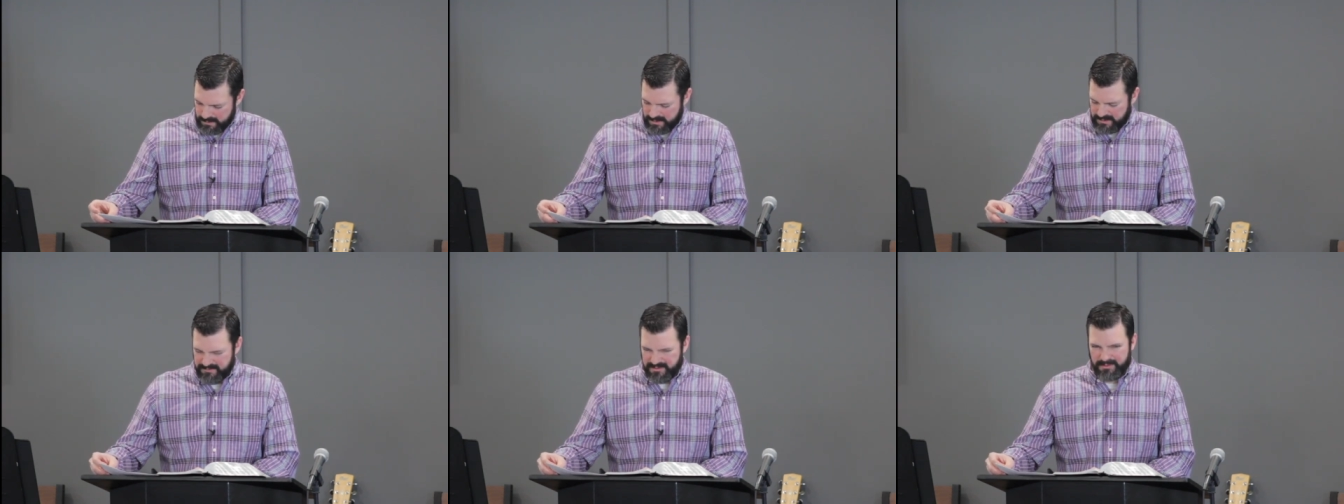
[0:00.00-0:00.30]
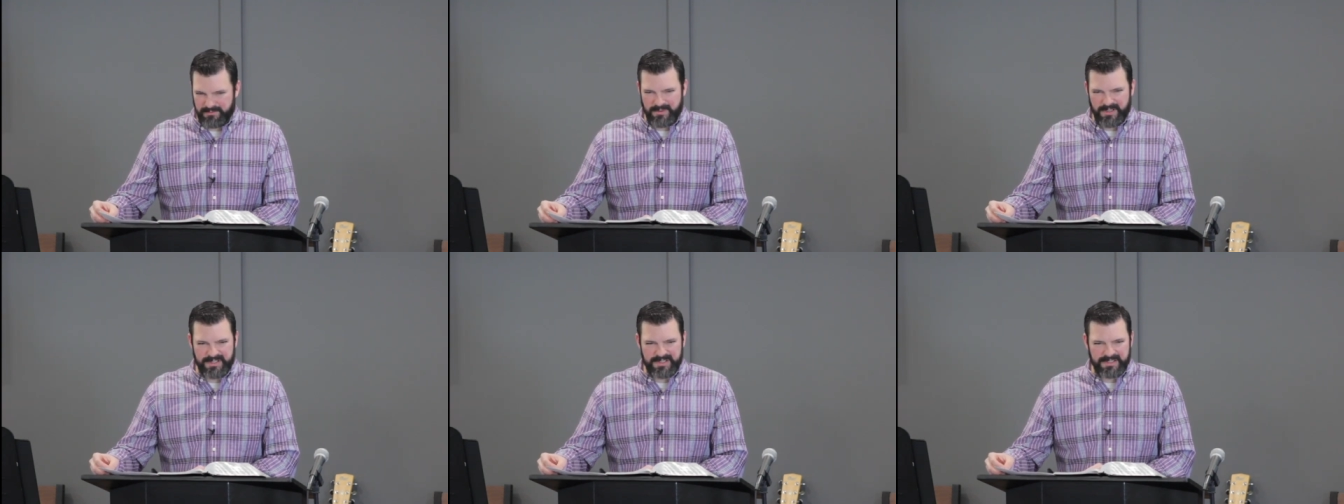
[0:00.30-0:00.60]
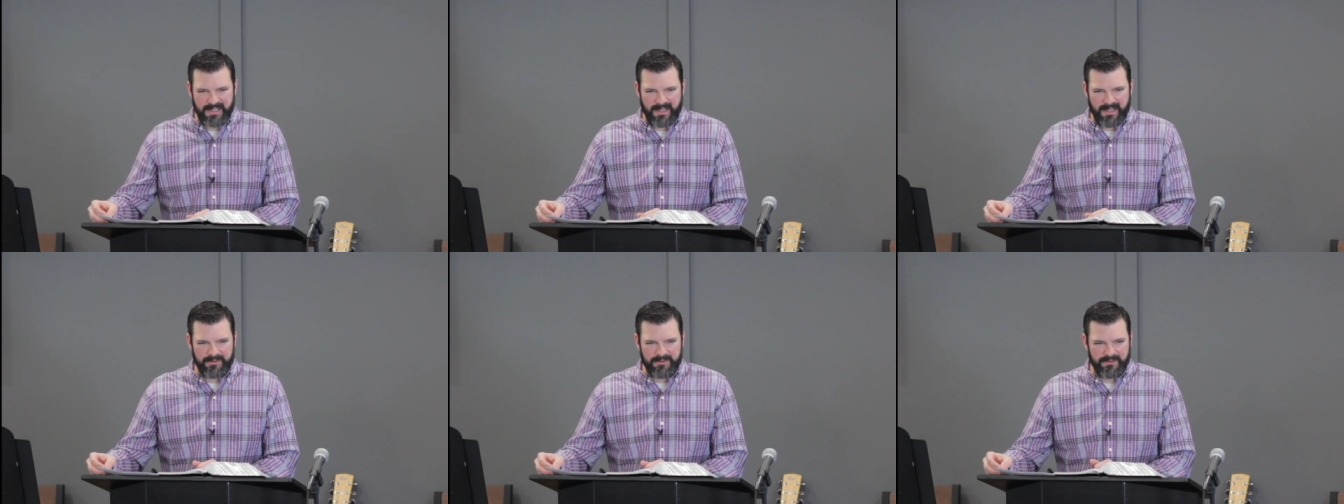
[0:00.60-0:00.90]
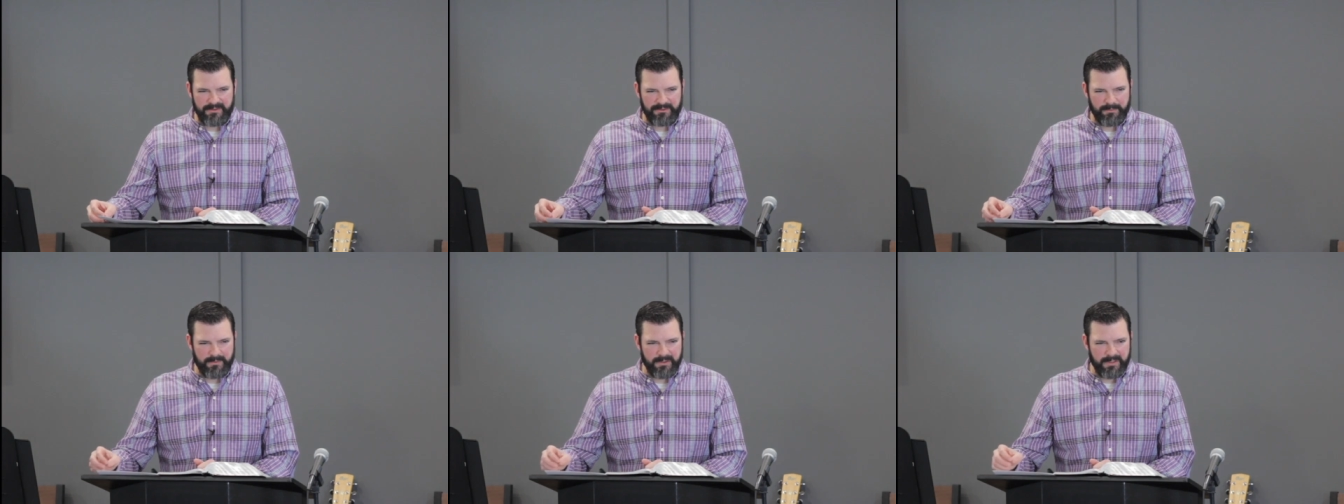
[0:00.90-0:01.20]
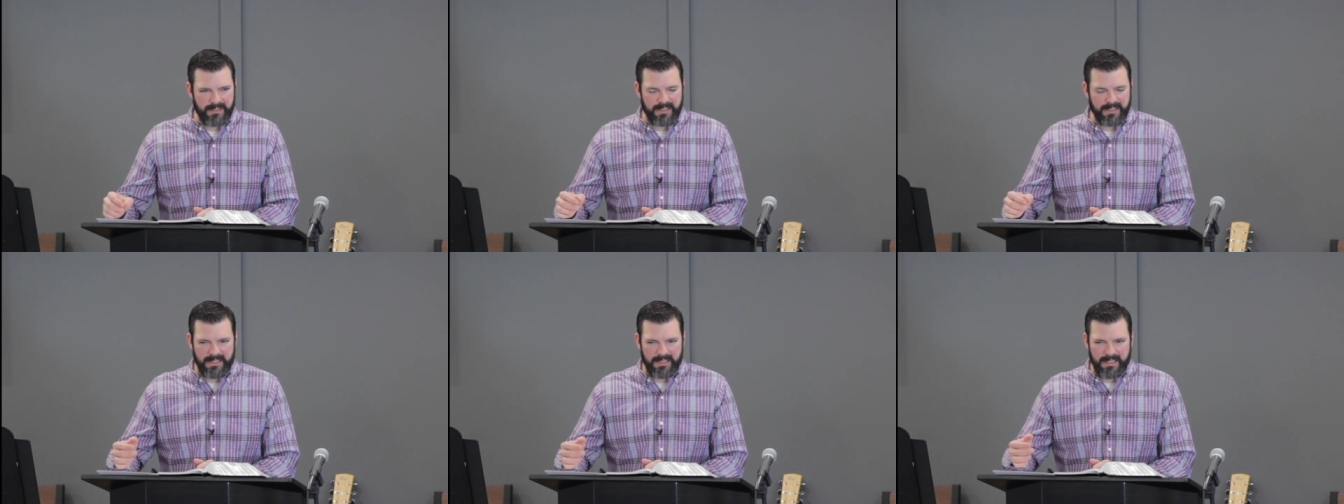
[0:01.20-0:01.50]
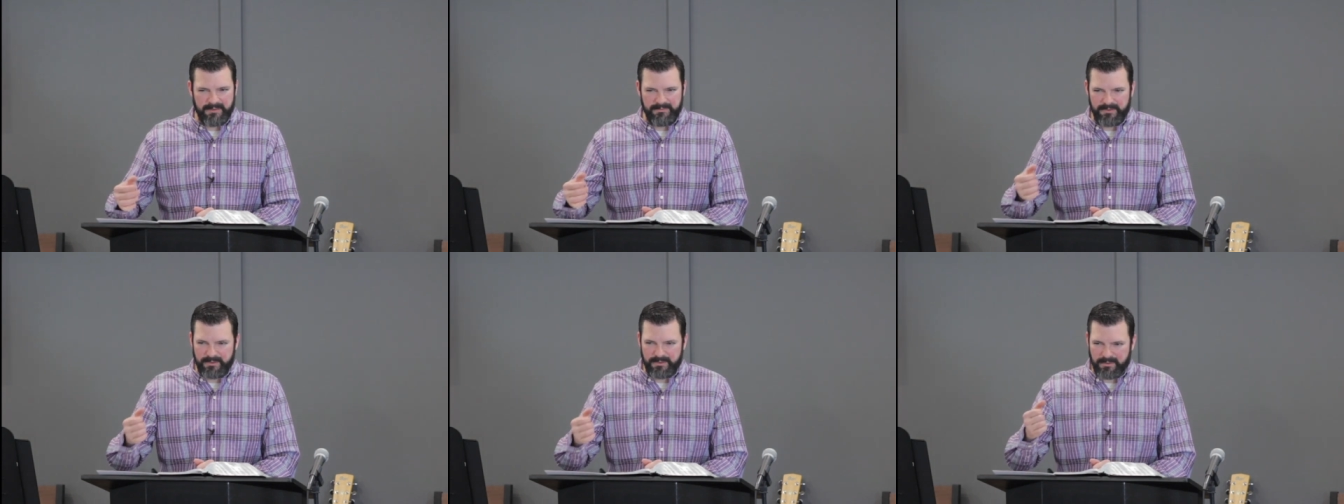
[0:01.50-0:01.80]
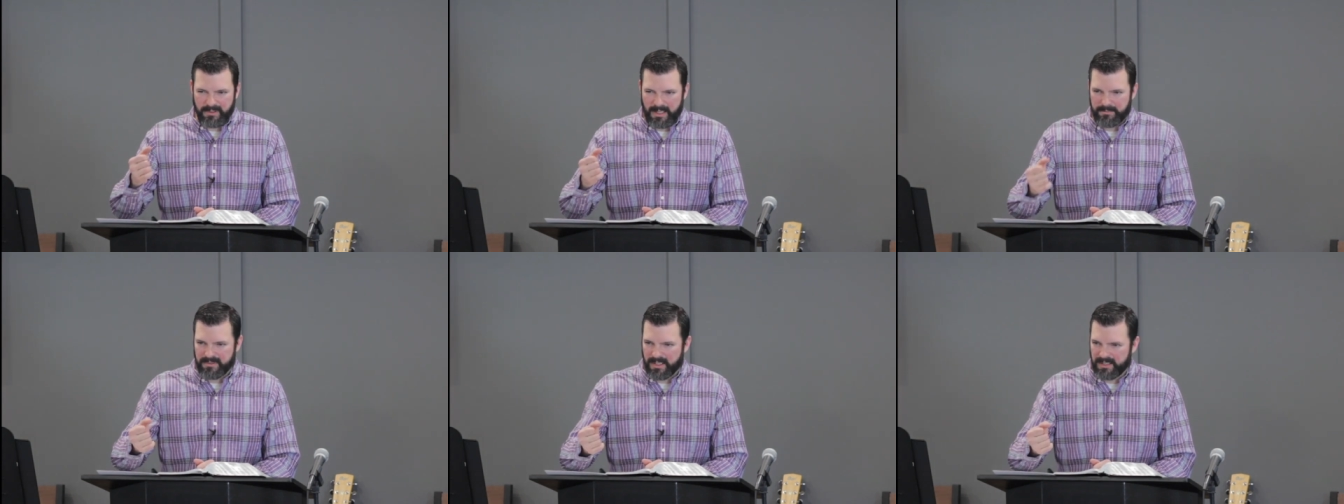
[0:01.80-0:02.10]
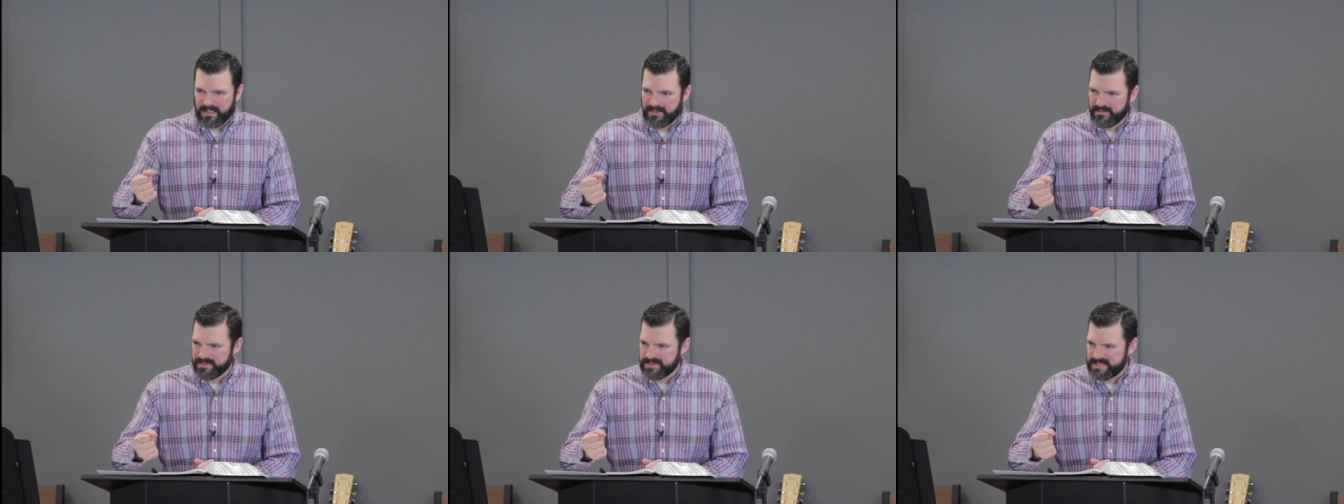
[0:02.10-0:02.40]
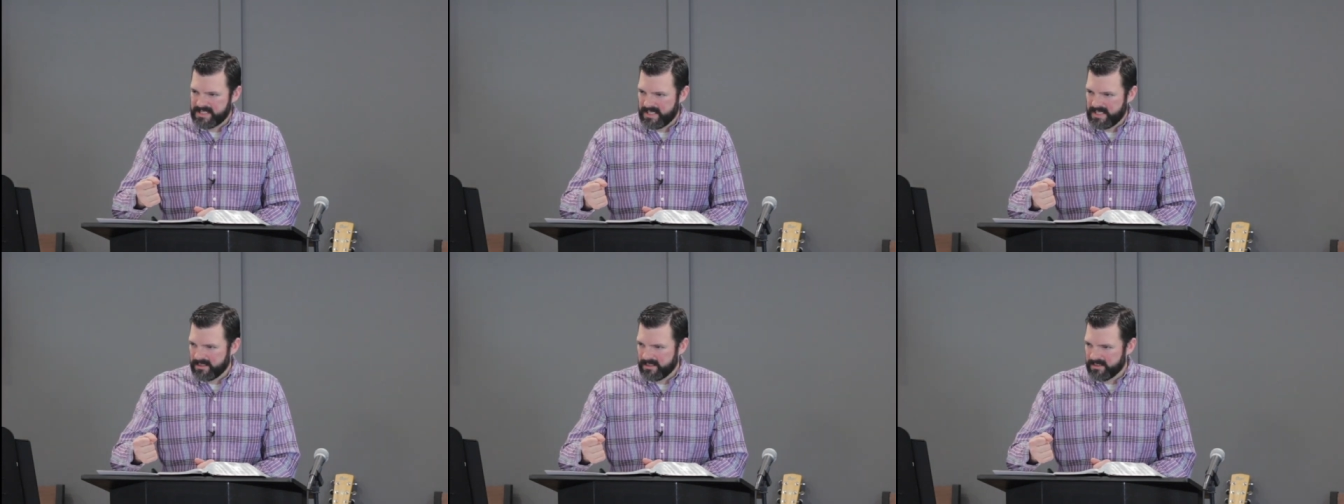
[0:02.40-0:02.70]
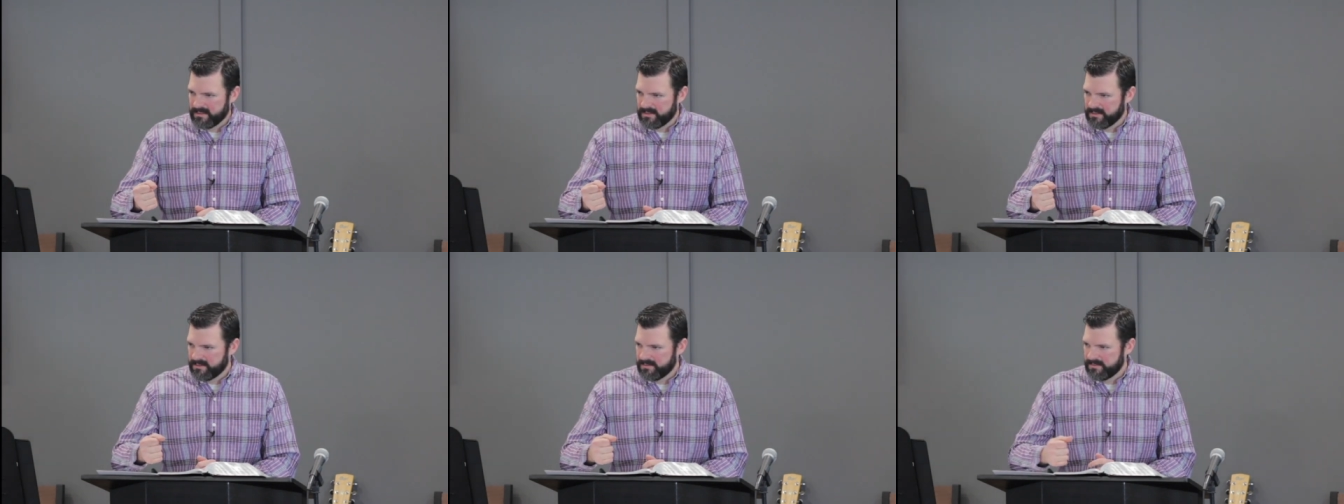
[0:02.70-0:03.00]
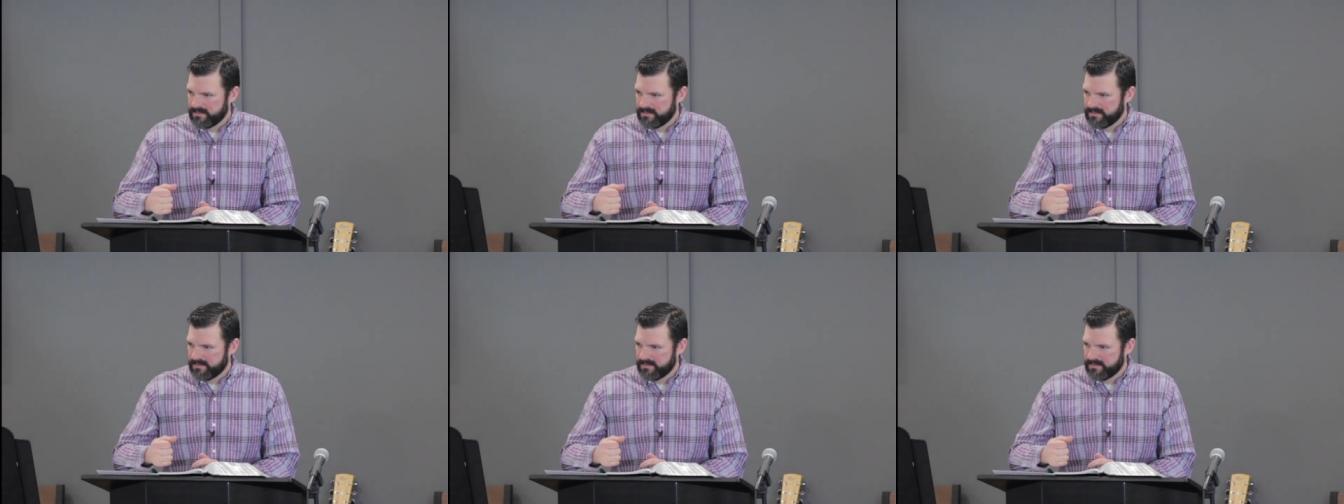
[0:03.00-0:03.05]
Have you reached out this morning and have you grabbed onto his hand?